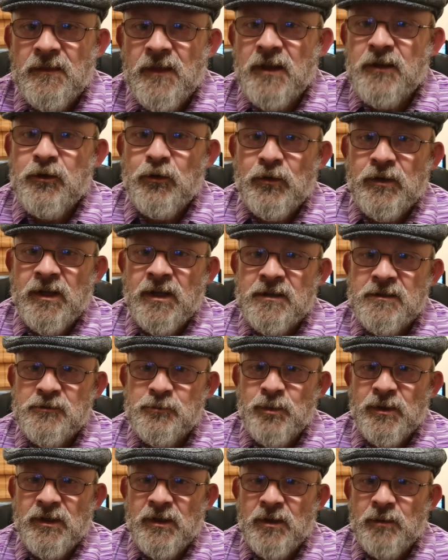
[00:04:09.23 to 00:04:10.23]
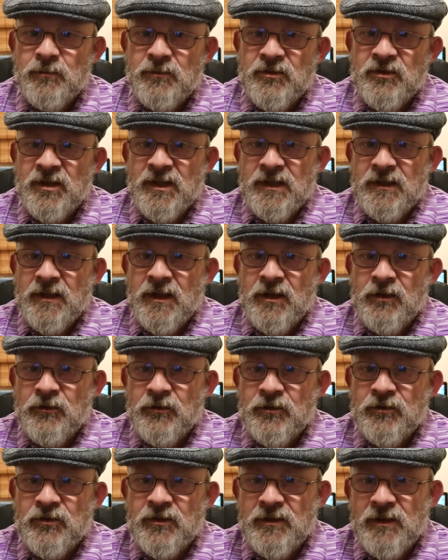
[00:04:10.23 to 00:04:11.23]
Then your kids become
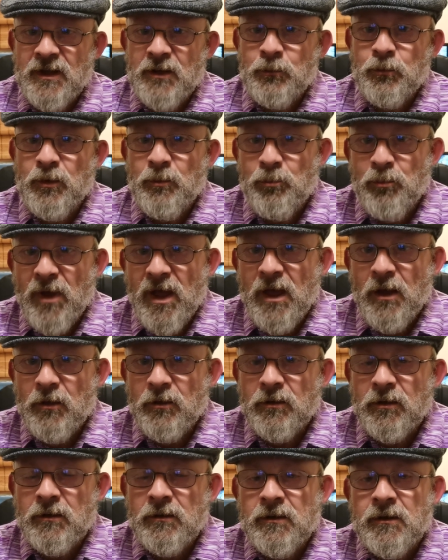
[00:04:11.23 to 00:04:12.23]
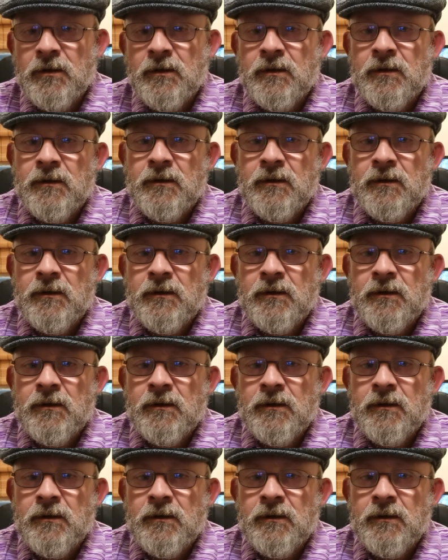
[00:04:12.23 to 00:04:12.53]
teenagers and they rebel.